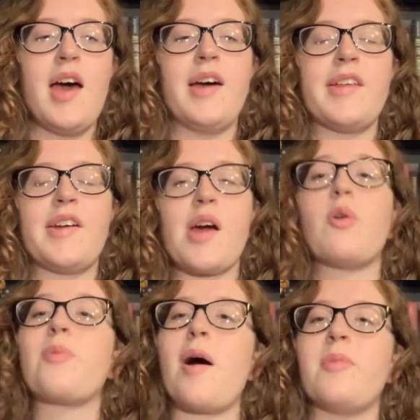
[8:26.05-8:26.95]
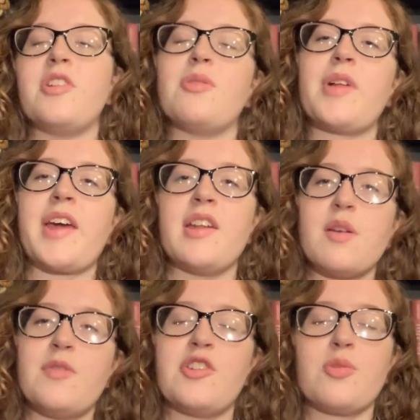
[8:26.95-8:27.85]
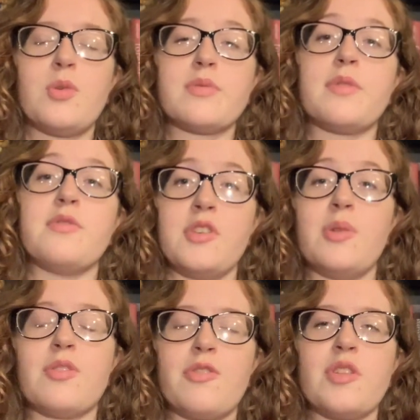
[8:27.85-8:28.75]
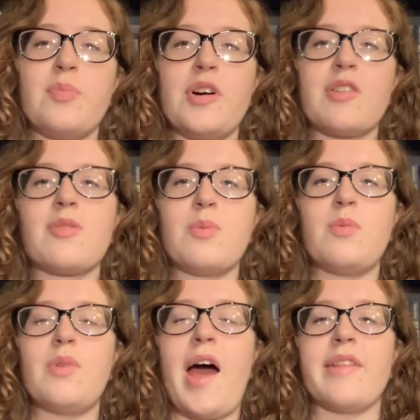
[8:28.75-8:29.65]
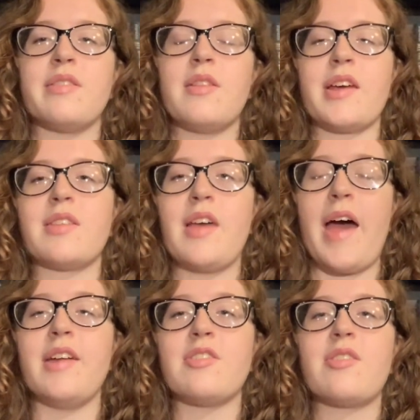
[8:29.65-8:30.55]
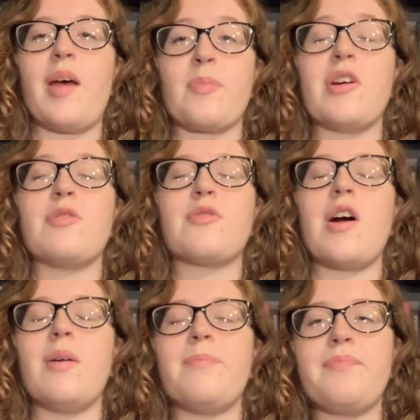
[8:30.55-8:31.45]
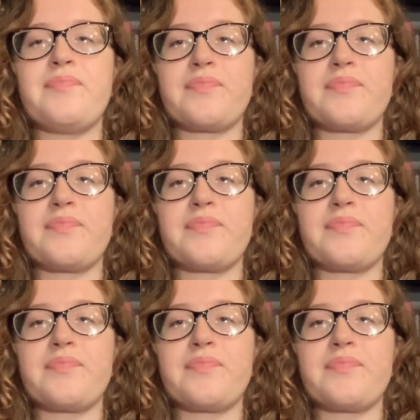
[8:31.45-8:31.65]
And then I will probably do like individual reviews for the books at like the end, separate from